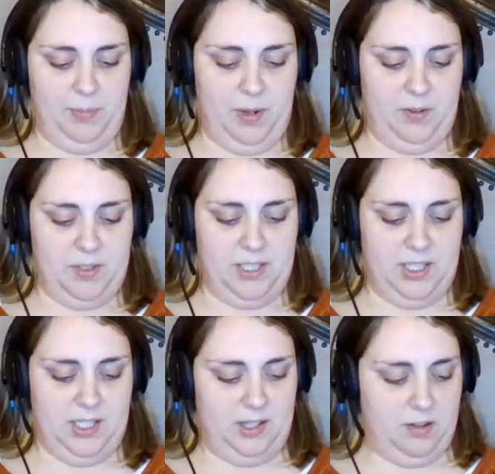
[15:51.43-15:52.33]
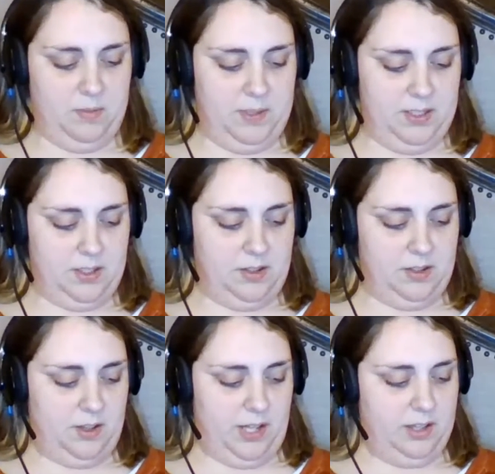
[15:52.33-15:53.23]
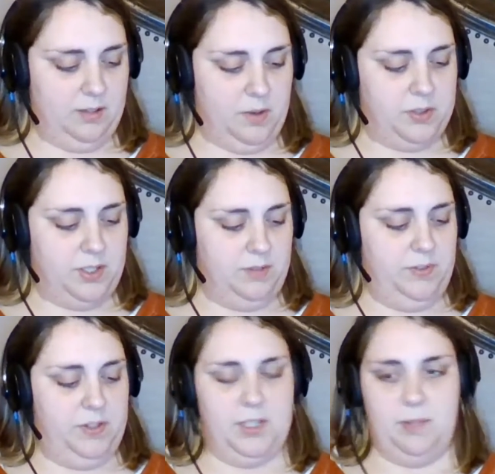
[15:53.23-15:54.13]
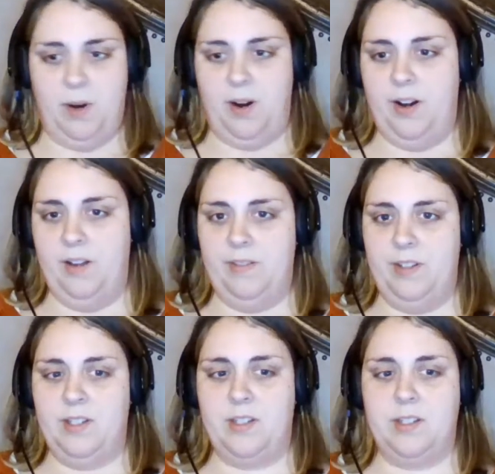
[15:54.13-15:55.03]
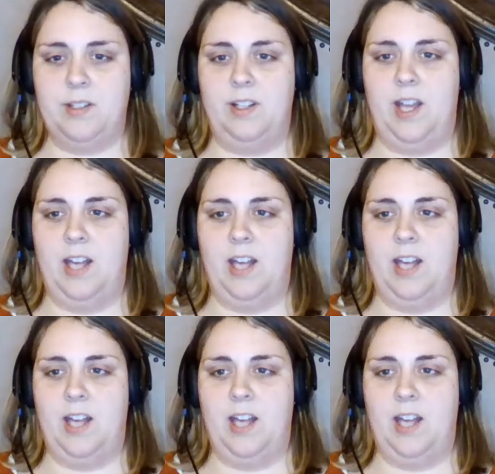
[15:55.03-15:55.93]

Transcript: posted it though because those are like the most confusing part of this class to me.